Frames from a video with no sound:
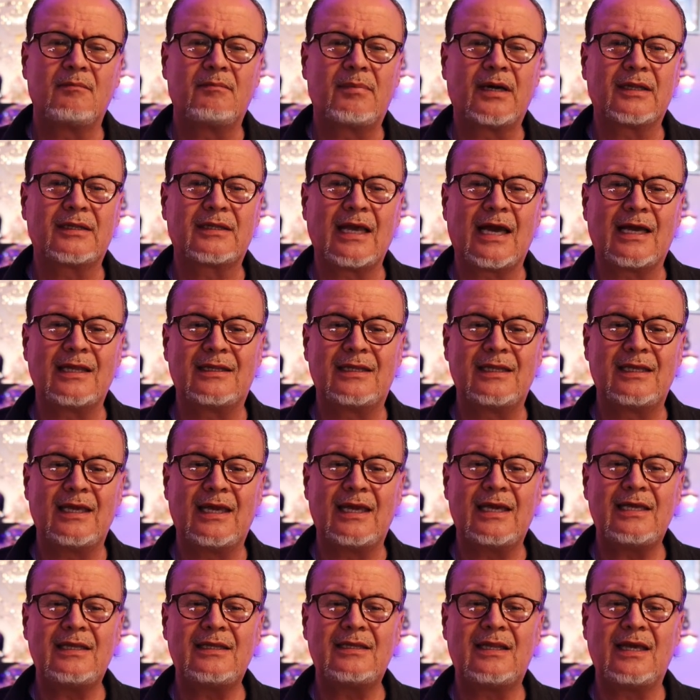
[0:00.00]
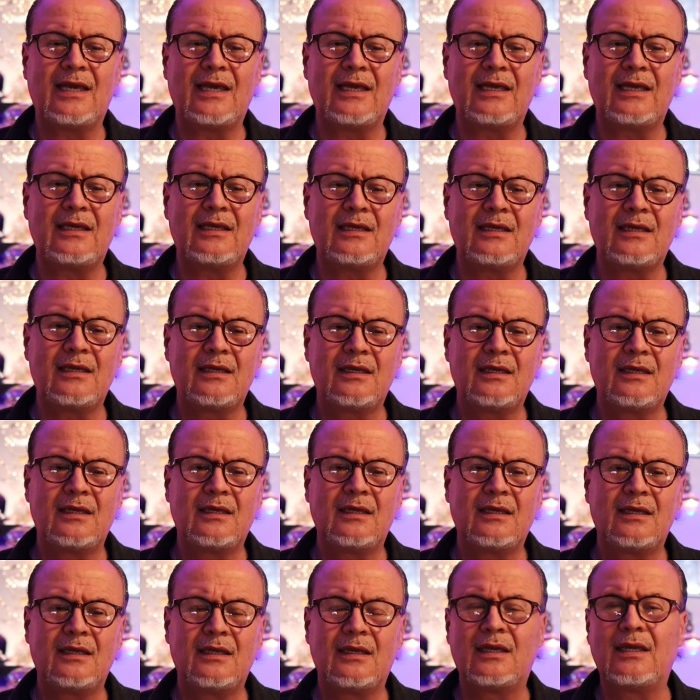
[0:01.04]
But at the eighth day,
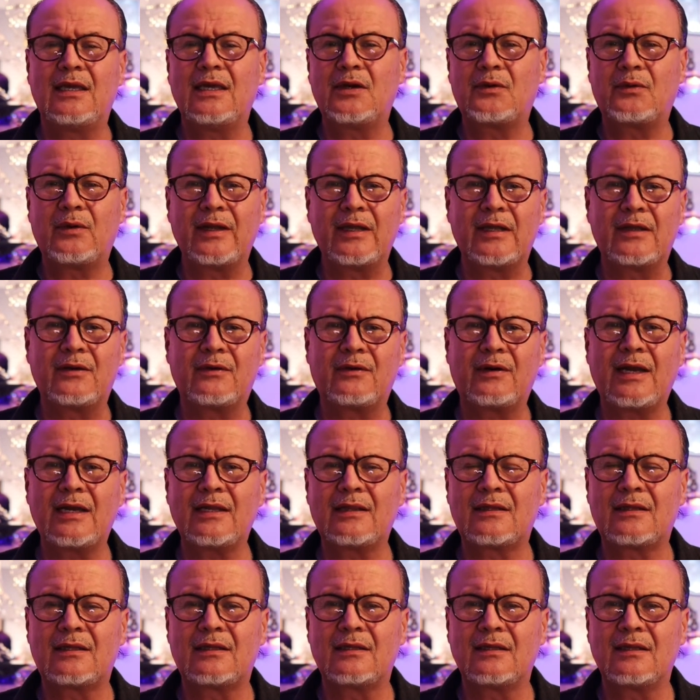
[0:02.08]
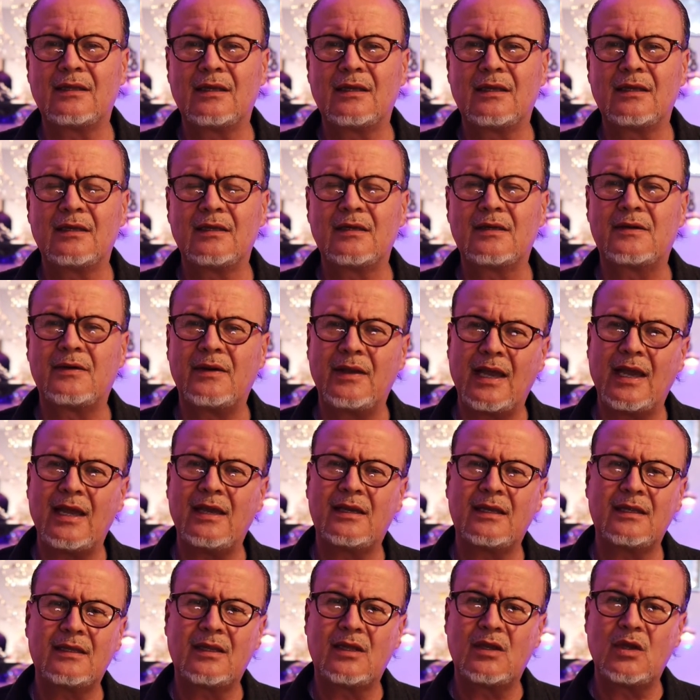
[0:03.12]
He regret
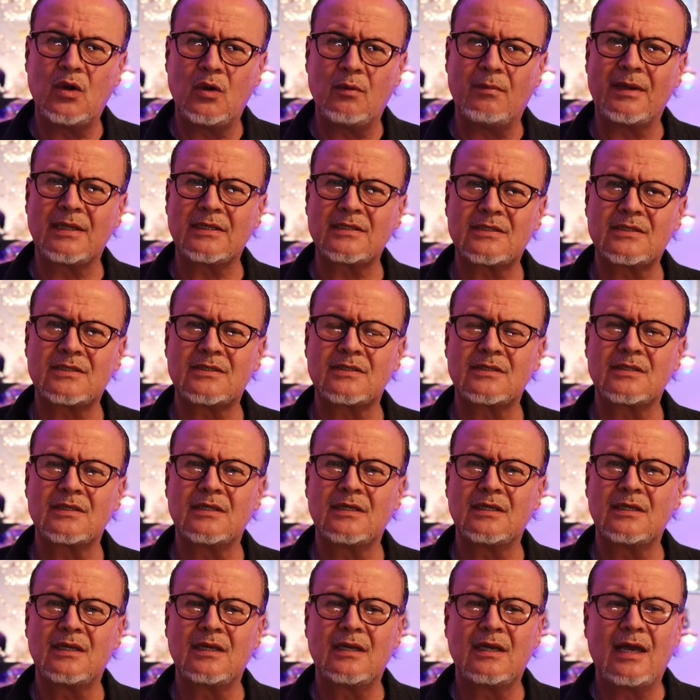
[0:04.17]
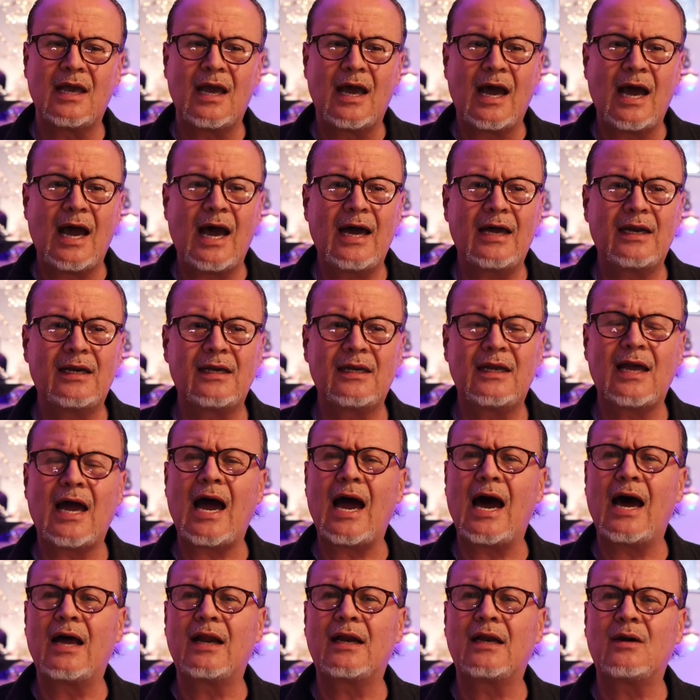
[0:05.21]
created humans and
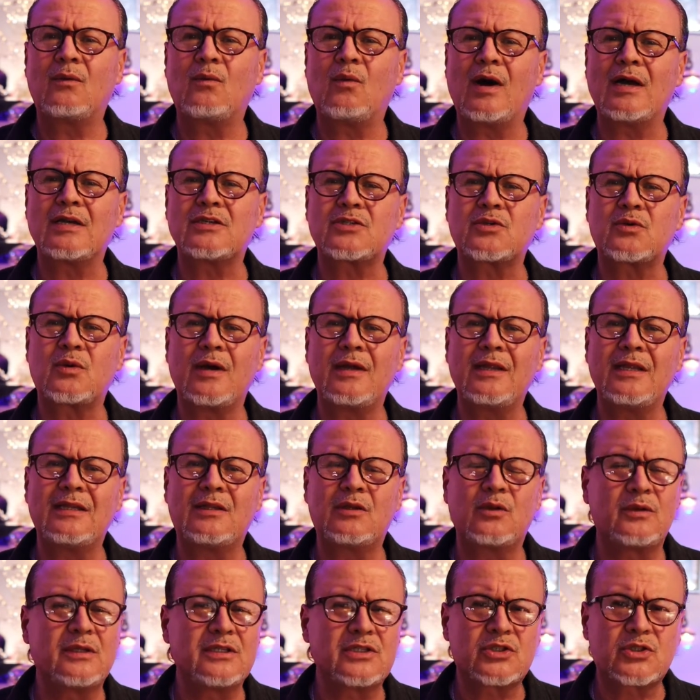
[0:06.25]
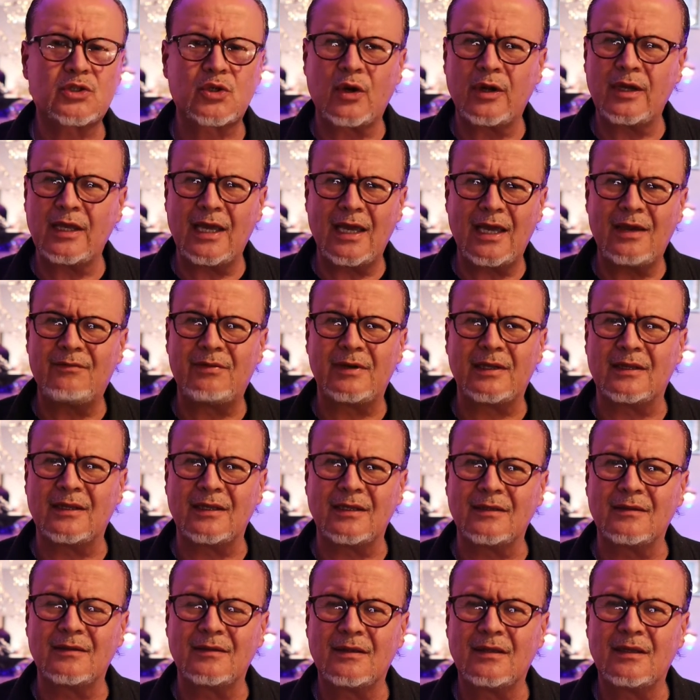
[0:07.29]
uh, was ready to destroy
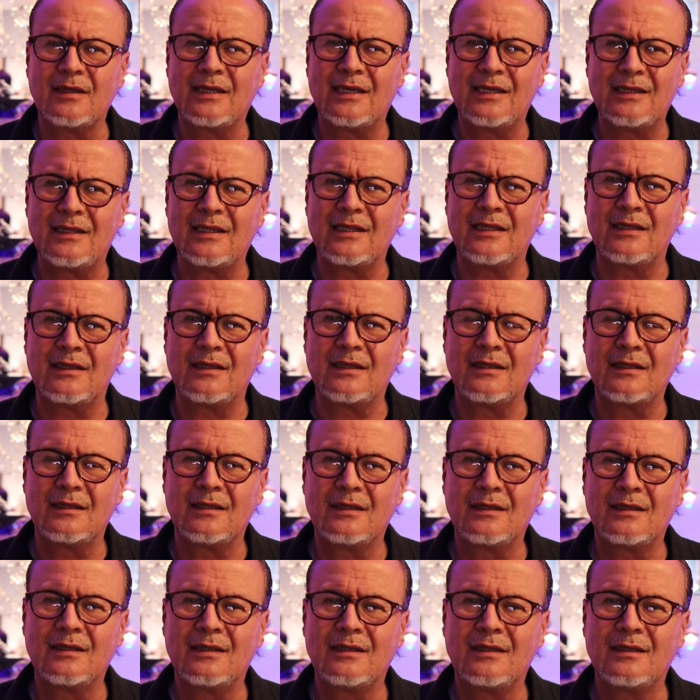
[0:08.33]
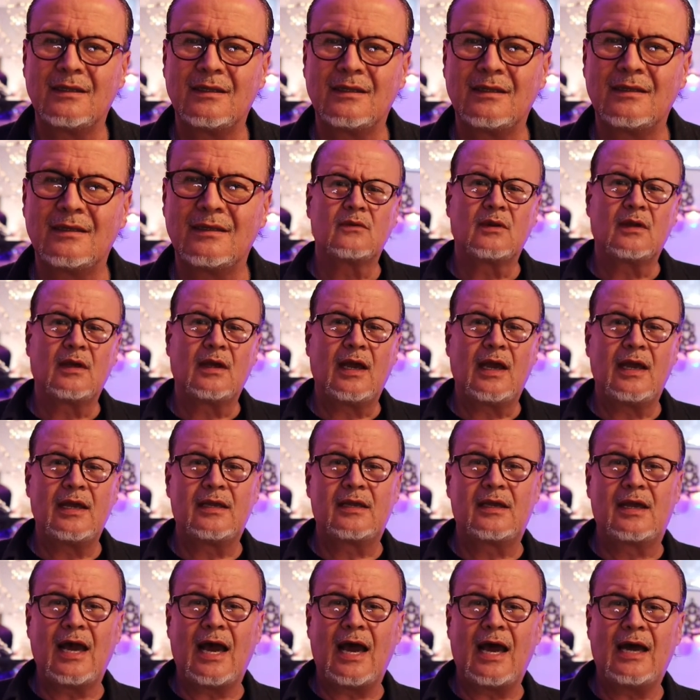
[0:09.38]
everything he did. A
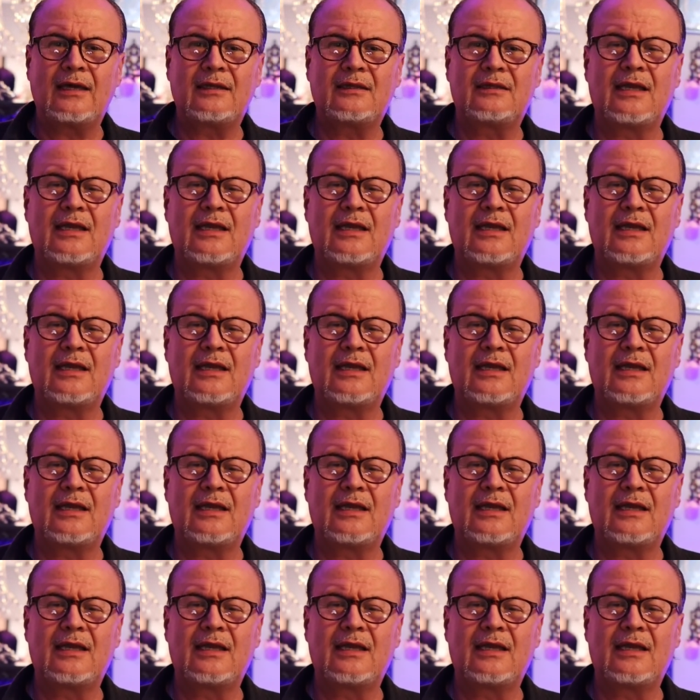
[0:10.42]
God